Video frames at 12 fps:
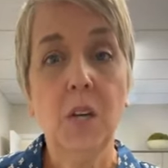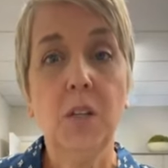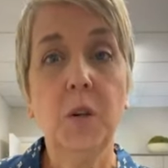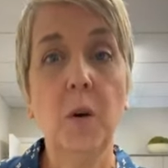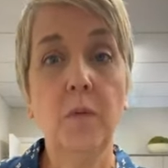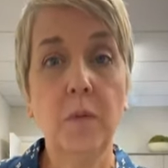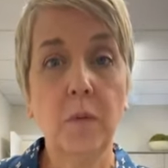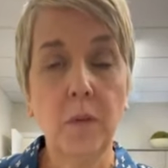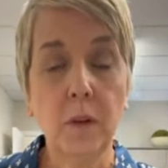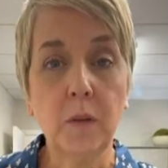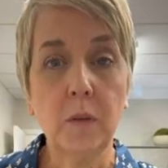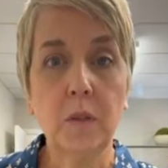So if
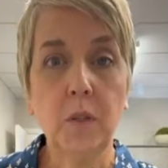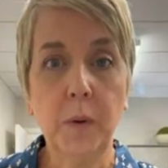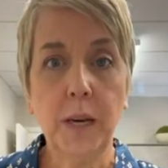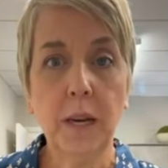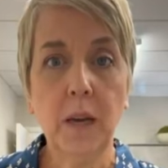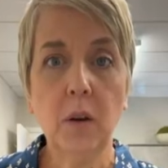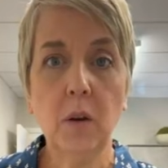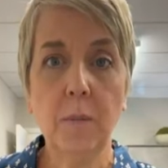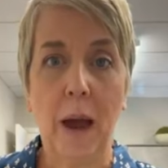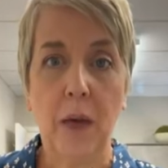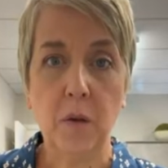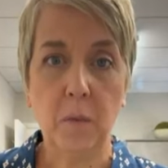doing your
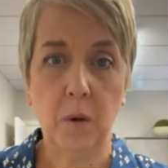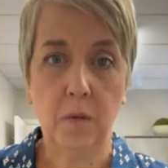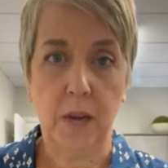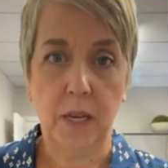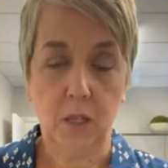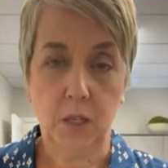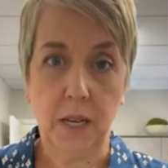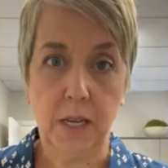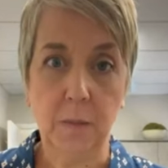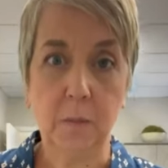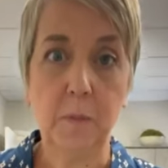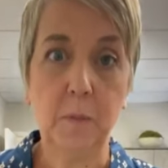bathroom renovation
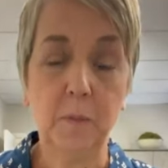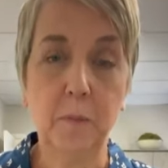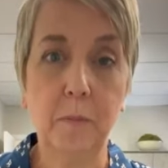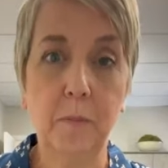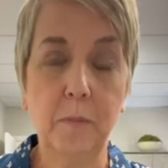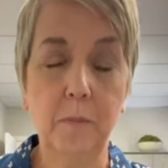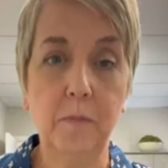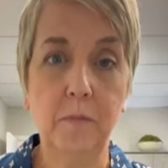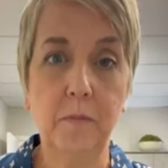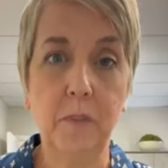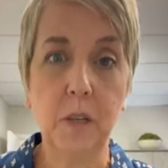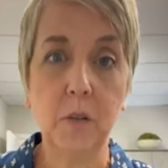has
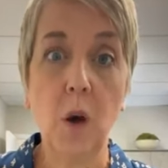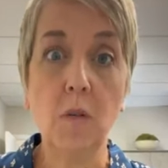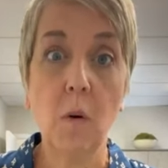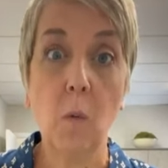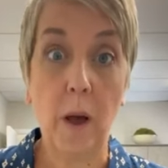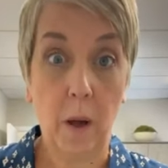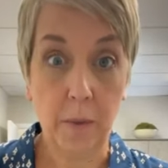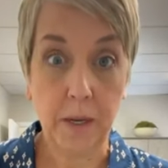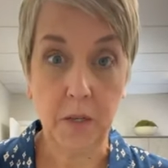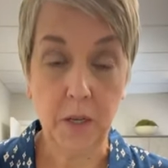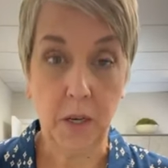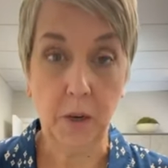feels
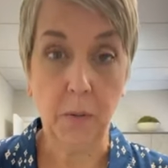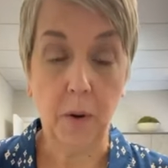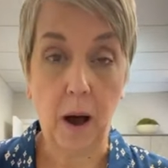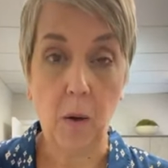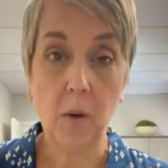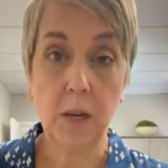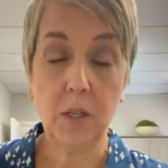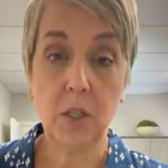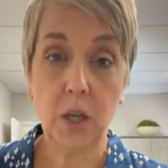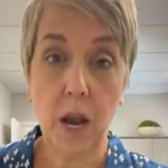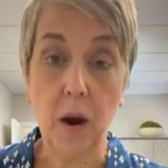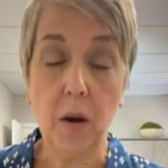overwhelming to you. I want to
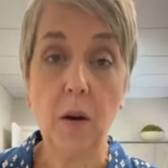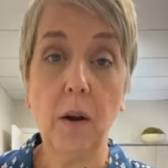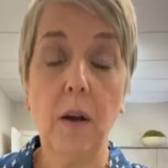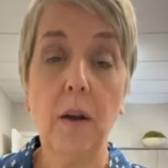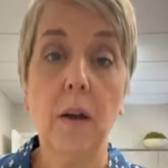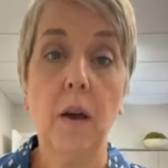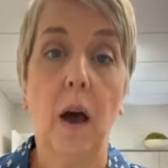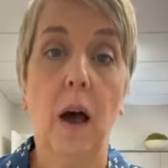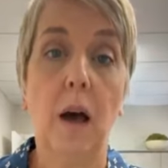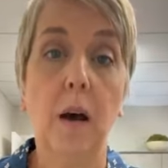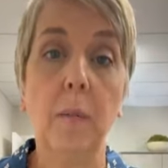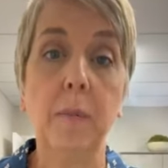share
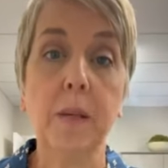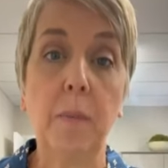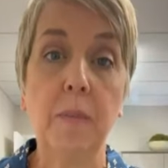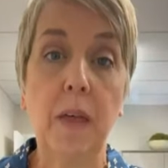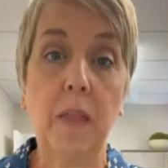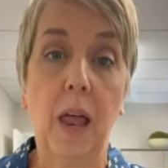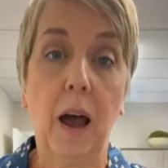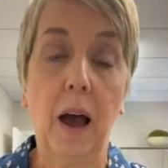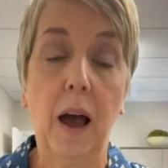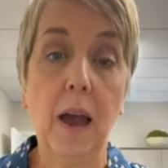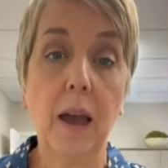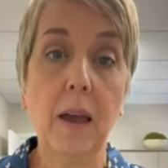something that
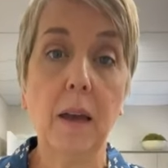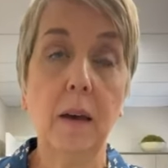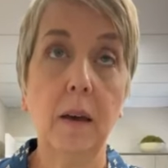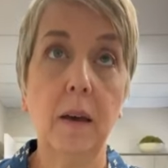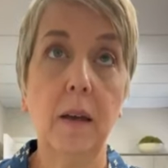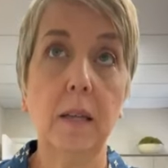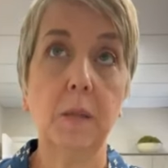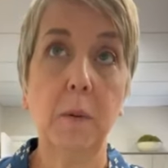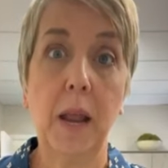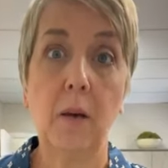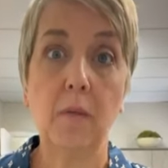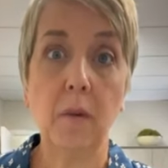it's
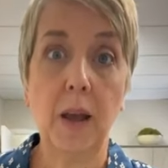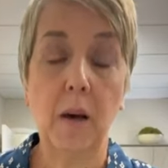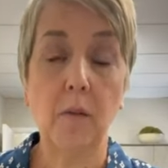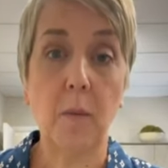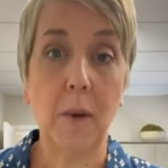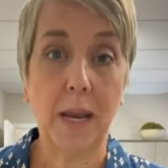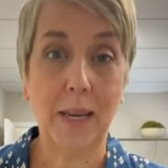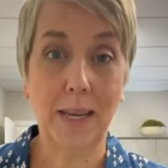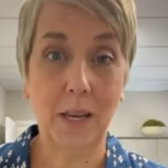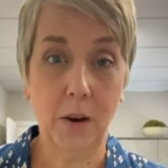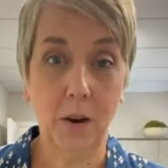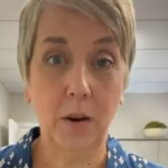been out for about a
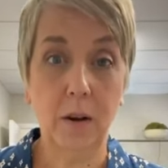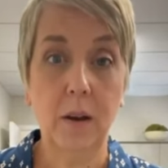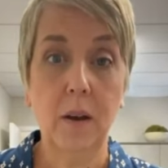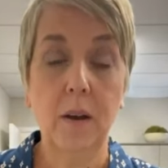year.